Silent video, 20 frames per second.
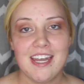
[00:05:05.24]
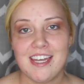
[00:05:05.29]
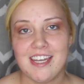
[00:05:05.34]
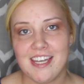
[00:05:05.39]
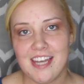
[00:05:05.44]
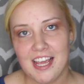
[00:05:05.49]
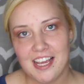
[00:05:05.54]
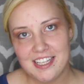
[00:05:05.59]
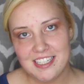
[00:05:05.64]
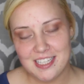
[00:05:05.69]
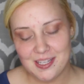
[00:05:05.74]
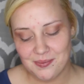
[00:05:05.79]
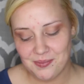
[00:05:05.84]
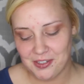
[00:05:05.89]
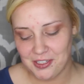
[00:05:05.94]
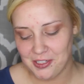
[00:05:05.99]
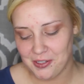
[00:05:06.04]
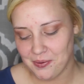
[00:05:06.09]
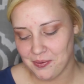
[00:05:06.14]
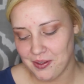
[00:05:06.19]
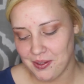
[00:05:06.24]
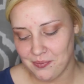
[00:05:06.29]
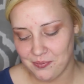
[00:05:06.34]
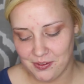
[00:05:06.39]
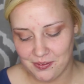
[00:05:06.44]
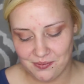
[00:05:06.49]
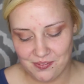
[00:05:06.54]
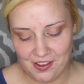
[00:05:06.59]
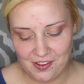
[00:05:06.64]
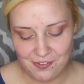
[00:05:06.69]
Next I'm going to go in
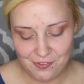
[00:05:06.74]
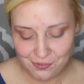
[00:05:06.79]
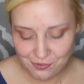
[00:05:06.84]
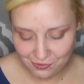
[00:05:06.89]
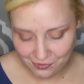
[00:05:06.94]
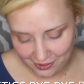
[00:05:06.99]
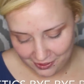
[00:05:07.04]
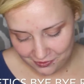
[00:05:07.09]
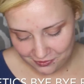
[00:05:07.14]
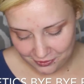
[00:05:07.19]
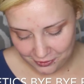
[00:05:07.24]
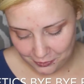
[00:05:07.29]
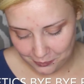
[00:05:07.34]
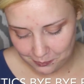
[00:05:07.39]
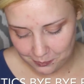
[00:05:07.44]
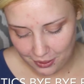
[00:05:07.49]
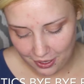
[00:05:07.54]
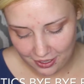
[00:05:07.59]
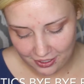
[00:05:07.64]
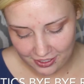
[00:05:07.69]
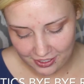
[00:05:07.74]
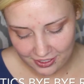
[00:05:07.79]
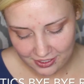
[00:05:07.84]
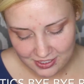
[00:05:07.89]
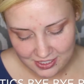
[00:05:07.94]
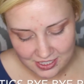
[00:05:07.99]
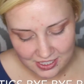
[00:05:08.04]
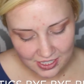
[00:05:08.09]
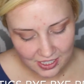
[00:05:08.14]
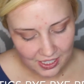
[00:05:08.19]
with my favorite new
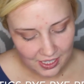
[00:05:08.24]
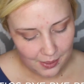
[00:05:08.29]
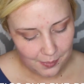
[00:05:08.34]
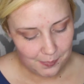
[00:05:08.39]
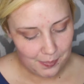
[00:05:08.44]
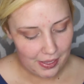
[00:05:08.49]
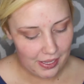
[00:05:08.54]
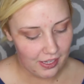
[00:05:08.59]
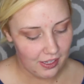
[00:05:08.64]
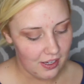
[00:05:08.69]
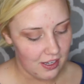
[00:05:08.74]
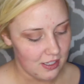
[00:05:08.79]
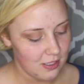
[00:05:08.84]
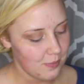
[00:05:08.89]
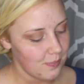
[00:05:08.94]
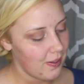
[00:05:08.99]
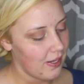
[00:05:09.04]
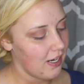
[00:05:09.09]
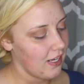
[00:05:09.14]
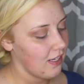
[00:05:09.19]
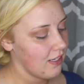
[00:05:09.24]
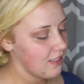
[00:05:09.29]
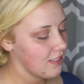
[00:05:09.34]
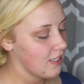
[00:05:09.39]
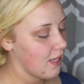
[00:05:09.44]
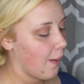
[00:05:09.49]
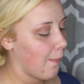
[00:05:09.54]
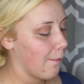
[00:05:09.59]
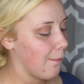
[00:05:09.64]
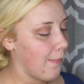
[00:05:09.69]
product by
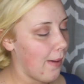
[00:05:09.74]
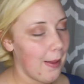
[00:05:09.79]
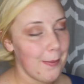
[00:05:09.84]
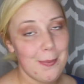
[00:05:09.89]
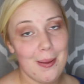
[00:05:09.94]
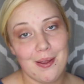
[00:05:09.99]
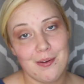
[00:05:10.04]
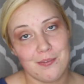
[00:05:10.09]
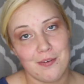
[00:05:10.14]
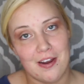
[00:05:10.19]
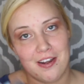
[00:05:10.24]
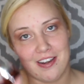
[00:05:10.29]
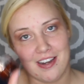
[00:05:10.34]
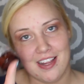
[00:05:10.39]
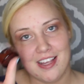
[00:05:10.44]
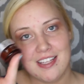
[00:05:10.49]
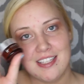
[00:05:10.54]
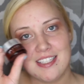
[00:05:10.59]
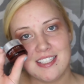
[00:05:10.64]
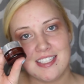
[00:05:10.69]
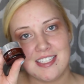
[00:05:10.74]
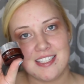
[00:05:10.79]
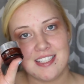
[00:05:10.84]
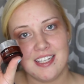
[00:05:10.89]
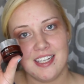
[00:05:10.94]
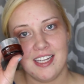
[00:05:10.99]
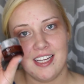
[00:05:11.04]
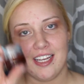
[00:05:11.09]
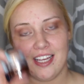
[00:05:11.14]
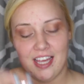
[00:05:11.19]
COSEMETICS, REDNESS,
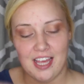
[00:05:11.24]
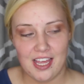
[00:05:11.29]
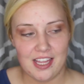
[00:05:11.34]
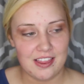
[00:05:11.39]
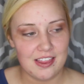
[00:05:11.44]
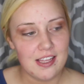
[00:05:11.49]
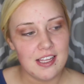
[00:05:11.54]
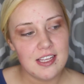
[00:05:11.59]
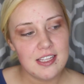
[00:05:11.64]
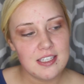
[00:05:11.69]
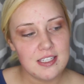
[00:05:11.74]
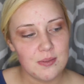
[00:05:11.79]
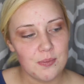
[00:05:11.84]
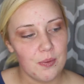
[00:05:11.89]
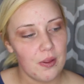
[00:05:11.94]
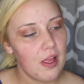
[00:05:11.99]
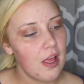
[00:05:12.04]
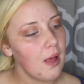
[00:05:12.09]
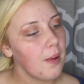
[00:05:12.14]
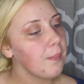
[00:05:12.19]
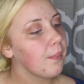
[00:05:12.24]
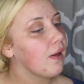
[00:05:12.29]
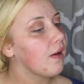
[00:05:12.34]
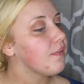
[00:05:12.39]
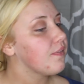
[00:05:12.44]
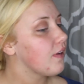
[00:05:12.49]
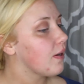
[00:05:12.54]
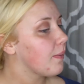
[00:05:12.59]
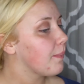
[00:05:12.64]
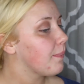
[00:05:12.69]
and this will help
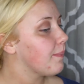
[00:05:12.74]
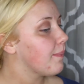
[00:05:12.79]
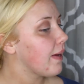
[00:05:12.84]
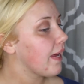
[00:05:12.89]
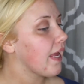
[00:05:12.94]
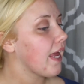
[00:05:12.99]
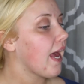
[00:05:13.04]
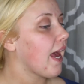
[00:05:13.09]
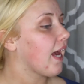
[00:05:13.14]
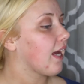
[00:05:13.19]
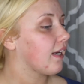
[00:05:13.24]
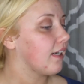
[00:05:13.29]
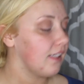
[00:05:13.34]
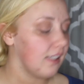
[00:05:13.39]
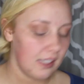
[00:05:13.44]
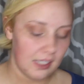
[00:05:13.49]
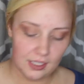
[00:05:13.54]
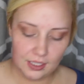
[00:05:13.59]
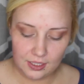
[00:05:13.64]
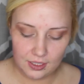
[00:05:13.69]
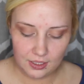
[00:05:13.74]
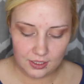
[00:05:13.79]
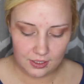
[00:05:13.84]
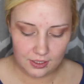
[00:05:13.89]
cover up my acne.